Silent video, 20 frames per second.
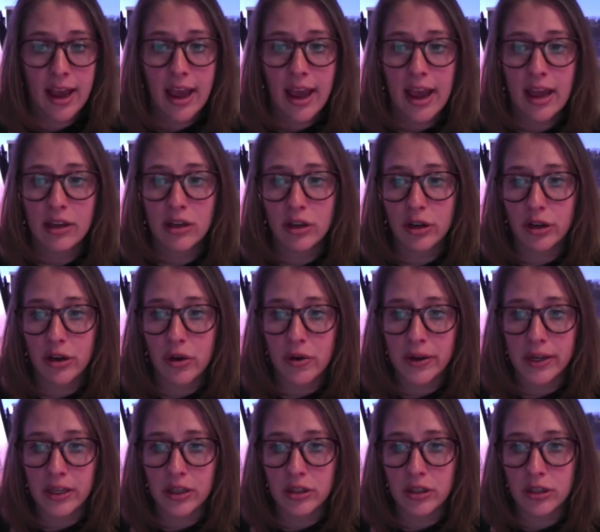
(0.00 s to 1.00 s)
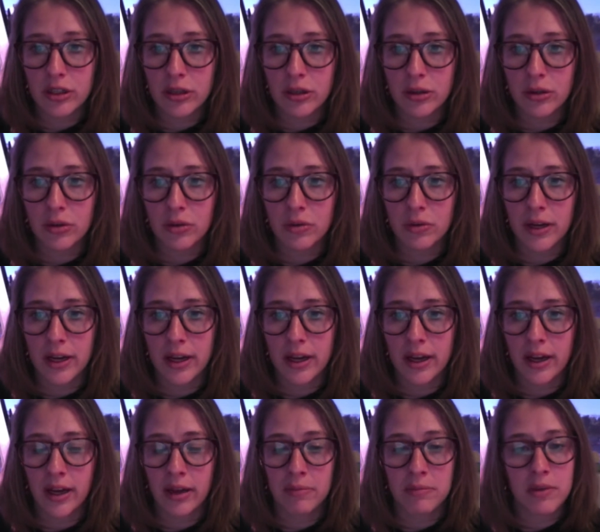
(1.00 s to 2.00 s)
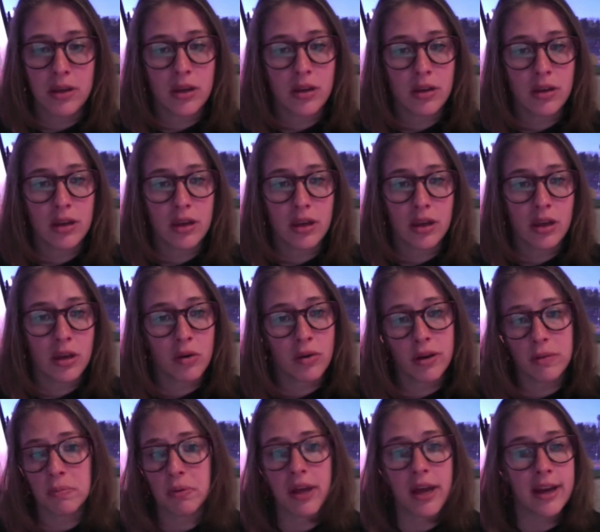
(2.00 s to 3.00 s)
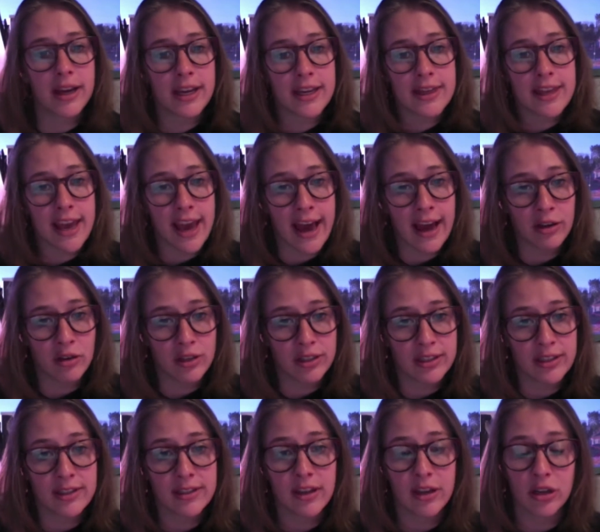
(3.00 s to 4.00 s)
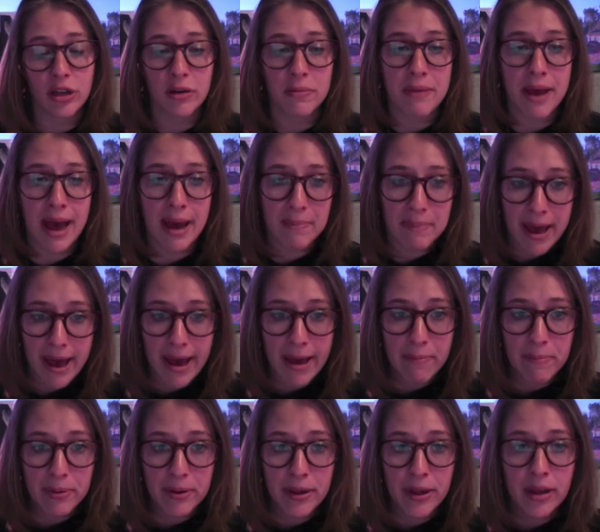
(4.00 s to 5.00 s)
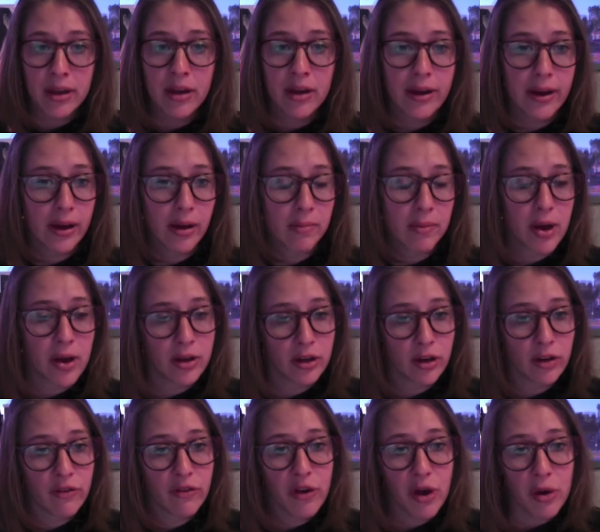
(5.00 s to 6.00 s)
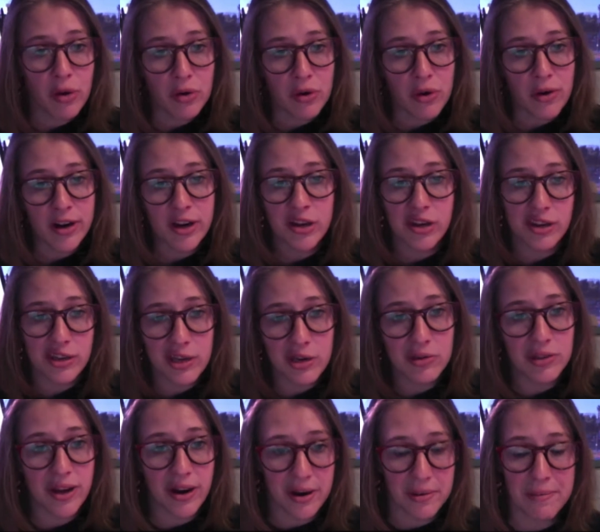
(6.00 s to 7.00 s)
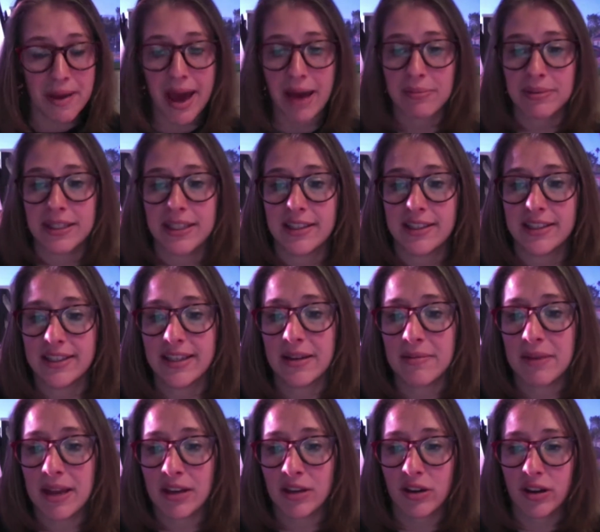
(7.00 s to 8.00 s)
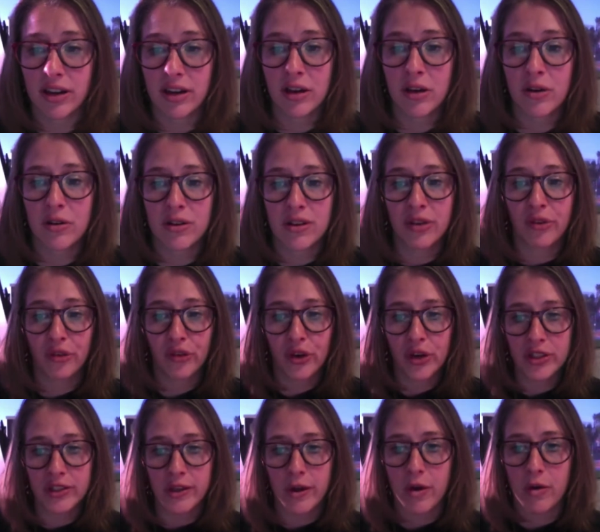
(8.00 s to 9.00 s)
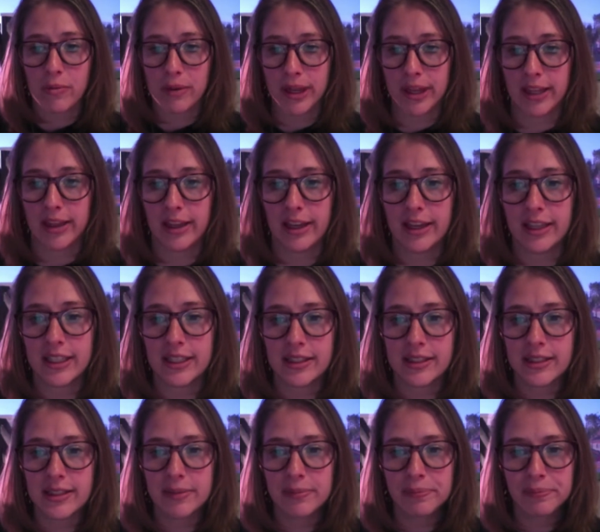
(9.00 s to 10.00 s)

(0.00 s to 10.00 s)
And you're going to, you can plug in the addresses on your map app on your phone, or you can use our map system and you're going to go to the first home on the list.